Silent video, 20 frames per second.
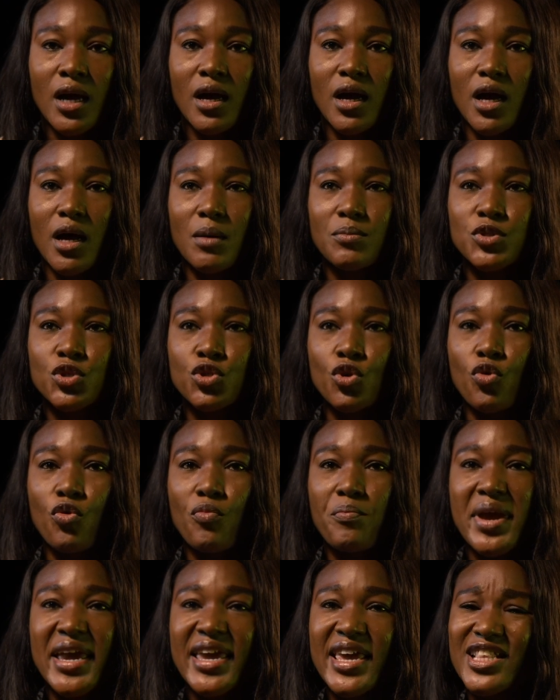Um, so
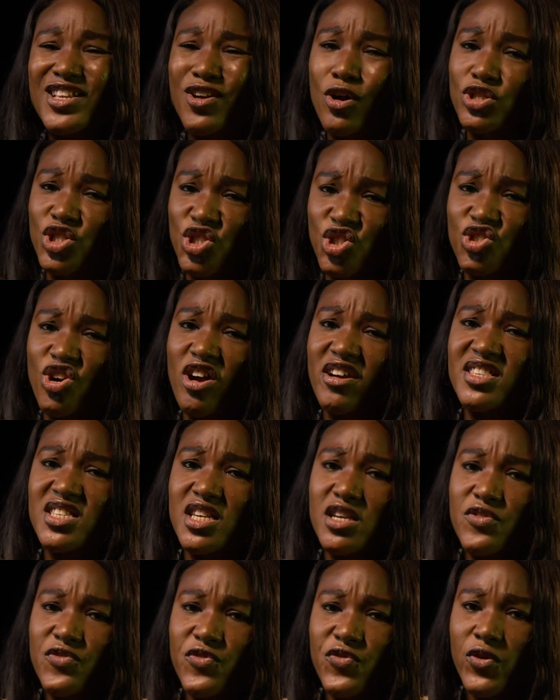make it
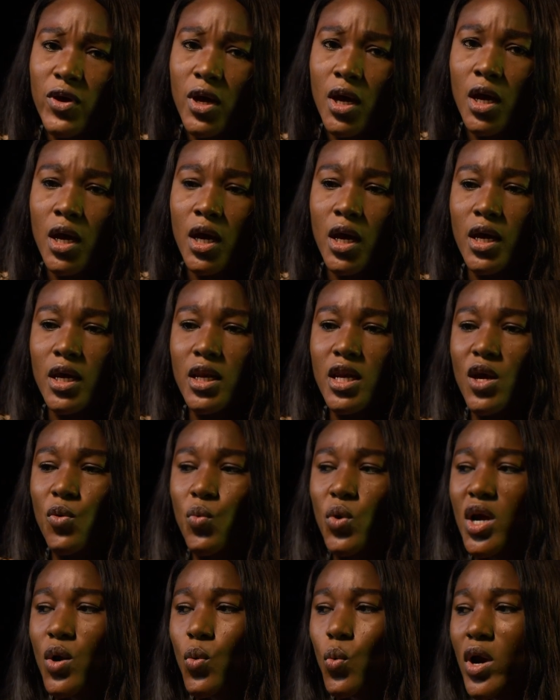constructive in a
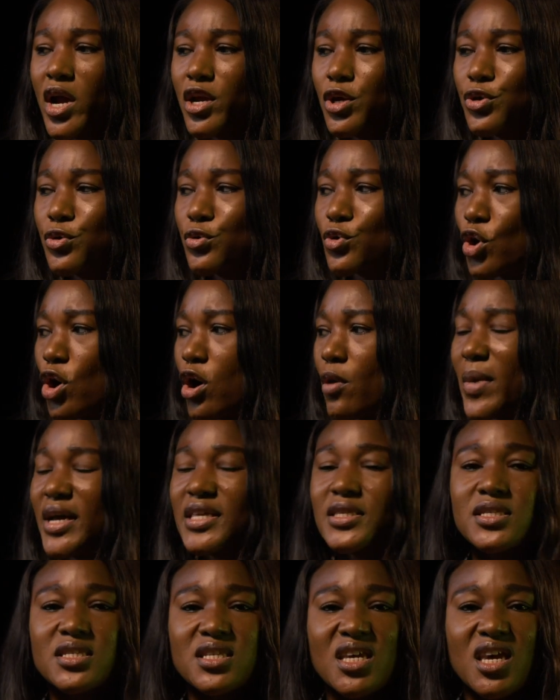way where you don't come
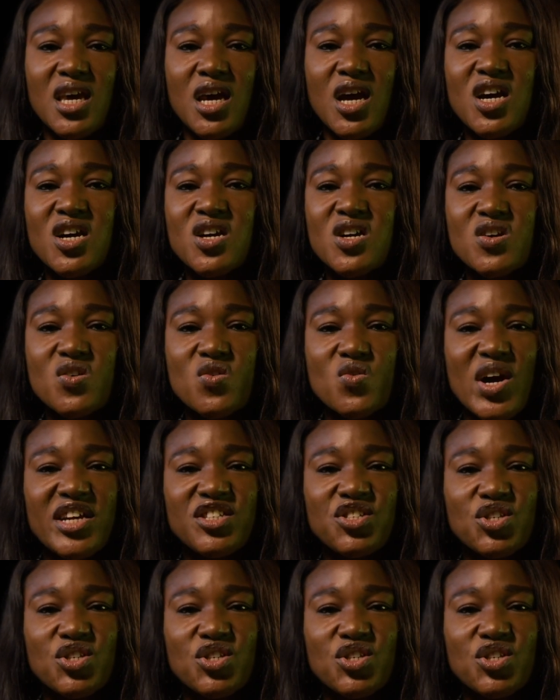and say, oh,